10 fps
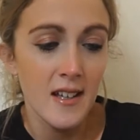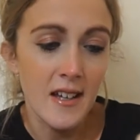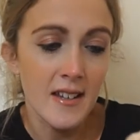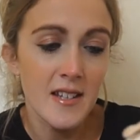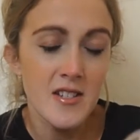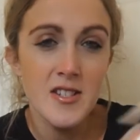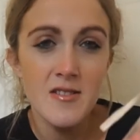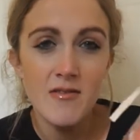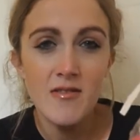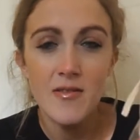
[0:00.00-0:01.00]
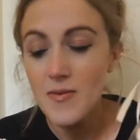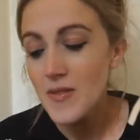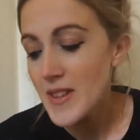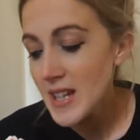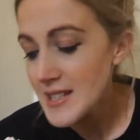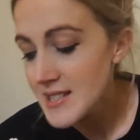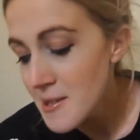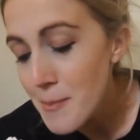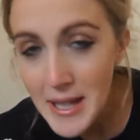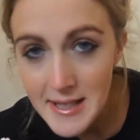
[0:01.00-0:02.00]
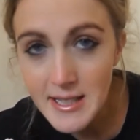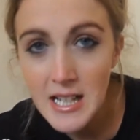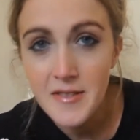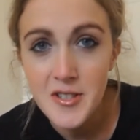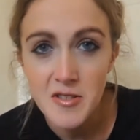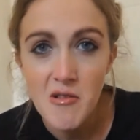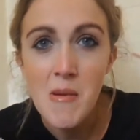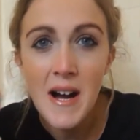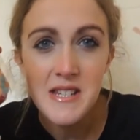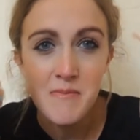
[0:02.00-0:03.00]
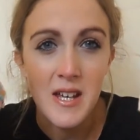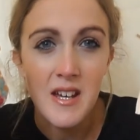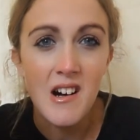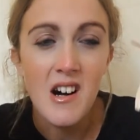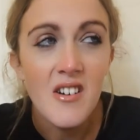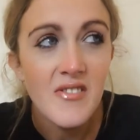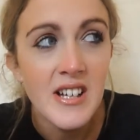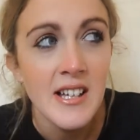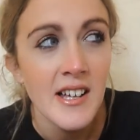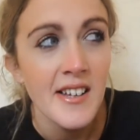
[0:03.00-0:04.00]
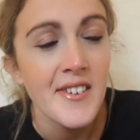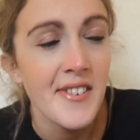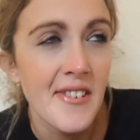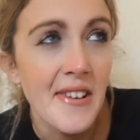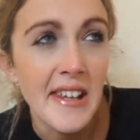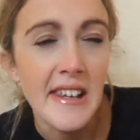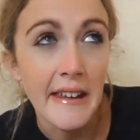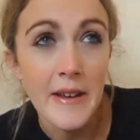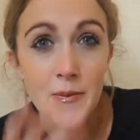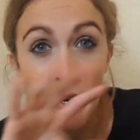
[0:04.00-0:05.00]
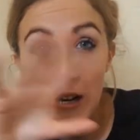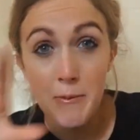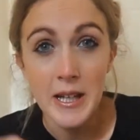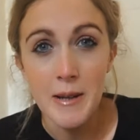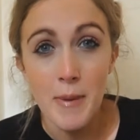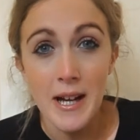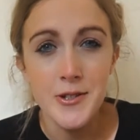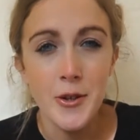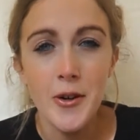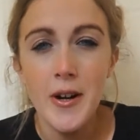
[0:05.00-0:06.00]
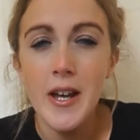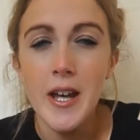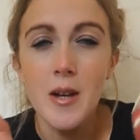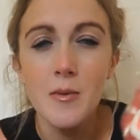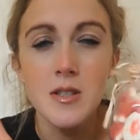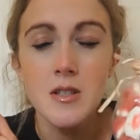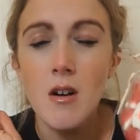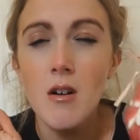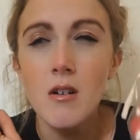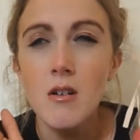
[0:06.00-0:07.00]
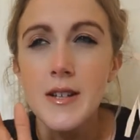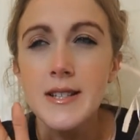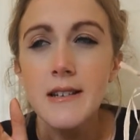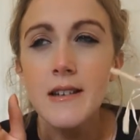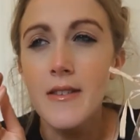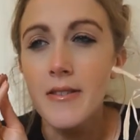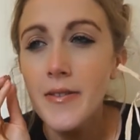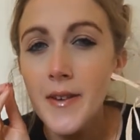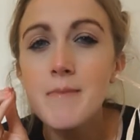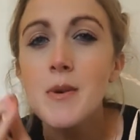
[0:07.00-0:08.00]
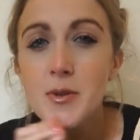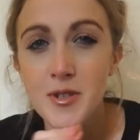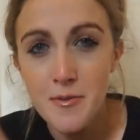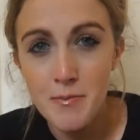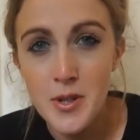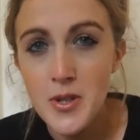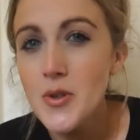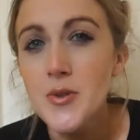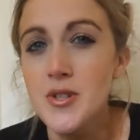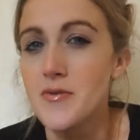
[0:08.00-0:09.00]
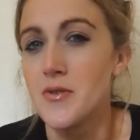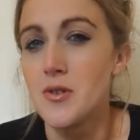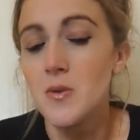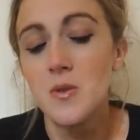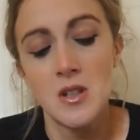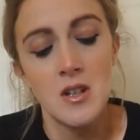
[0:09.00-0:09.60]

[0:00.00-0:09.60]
and they just, these and the beans kind of just reminded me of the environment in Pandora. It was honestly the most beautiful,